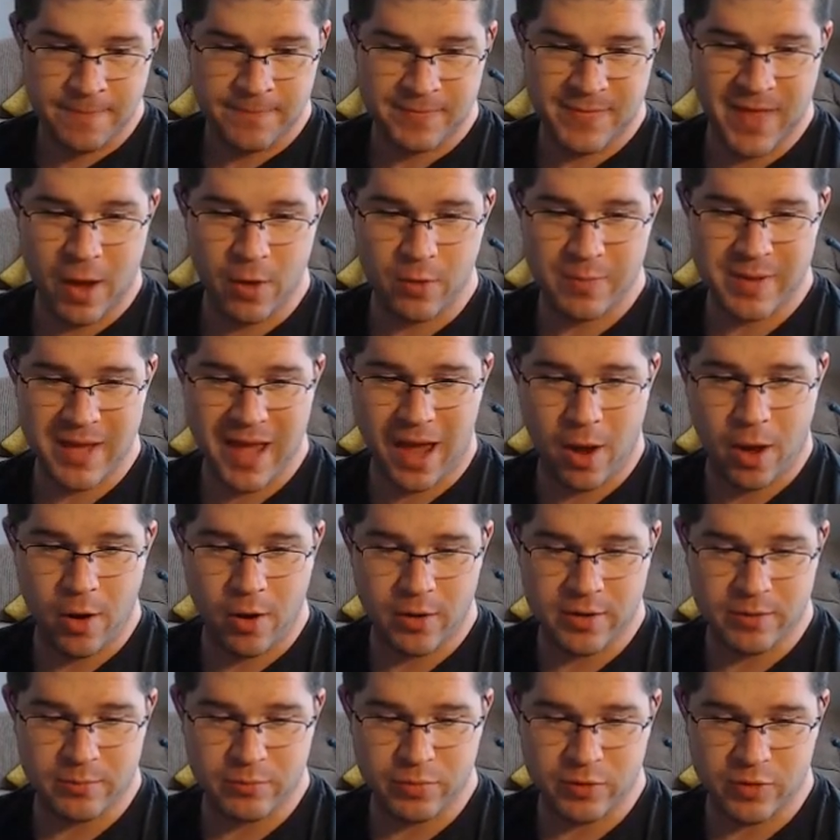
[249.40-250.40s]
that would be how I
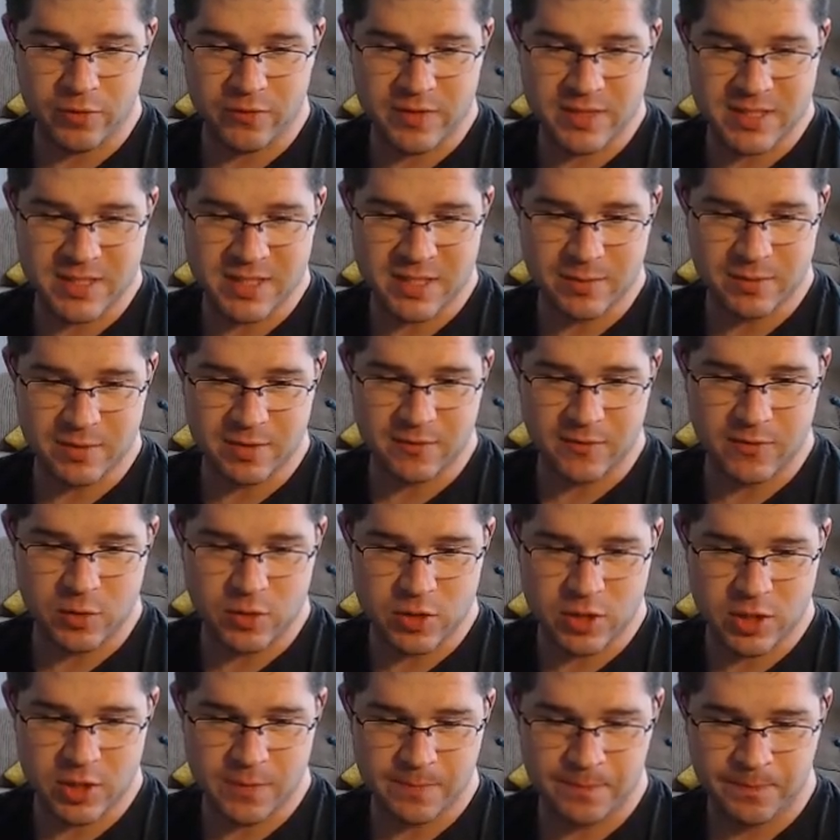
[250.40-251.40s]
would improve this team in the
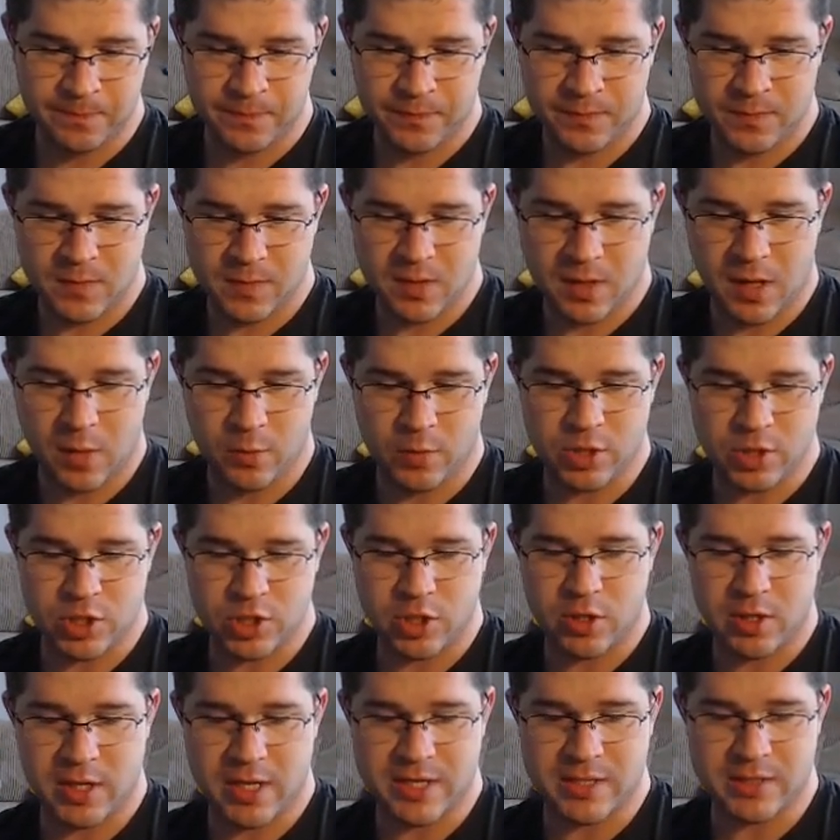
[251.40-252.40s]
future. I want to show
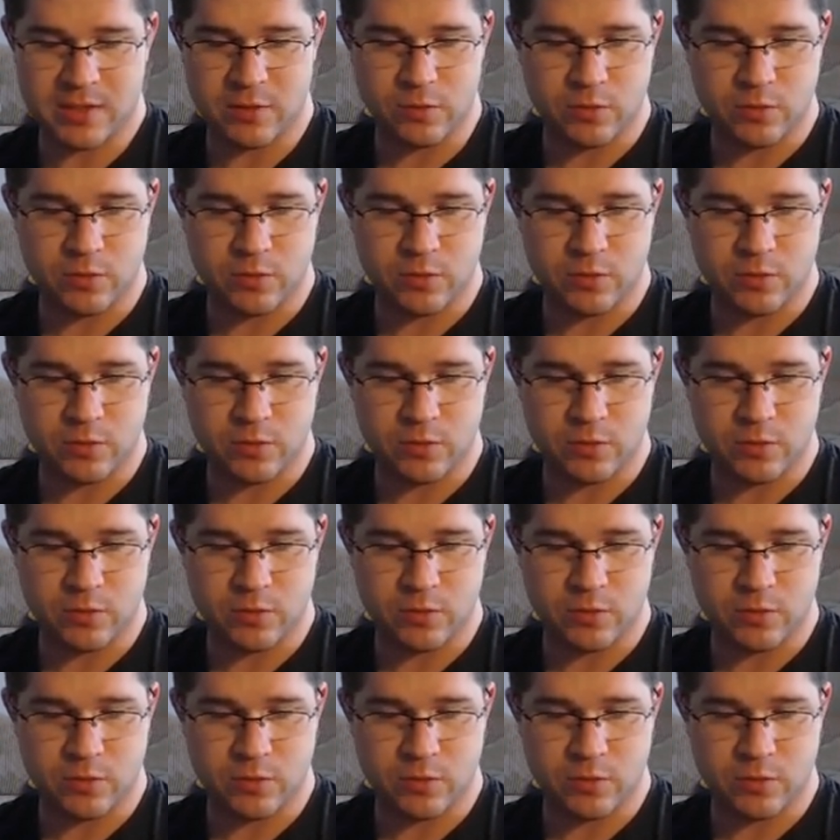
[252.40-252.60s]
you guys the